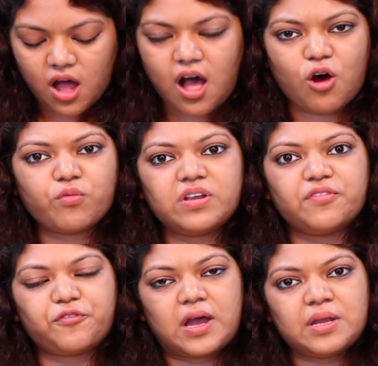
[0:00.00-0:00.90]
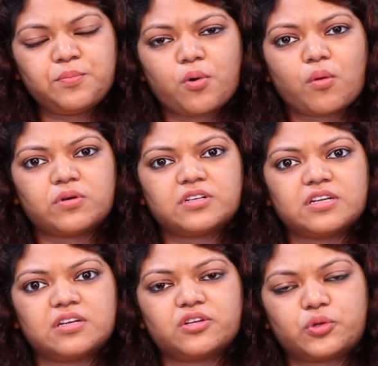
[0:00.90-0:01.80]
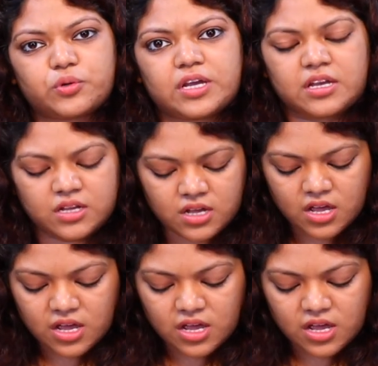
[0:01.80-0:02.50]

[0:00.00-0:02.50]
How we define poverty today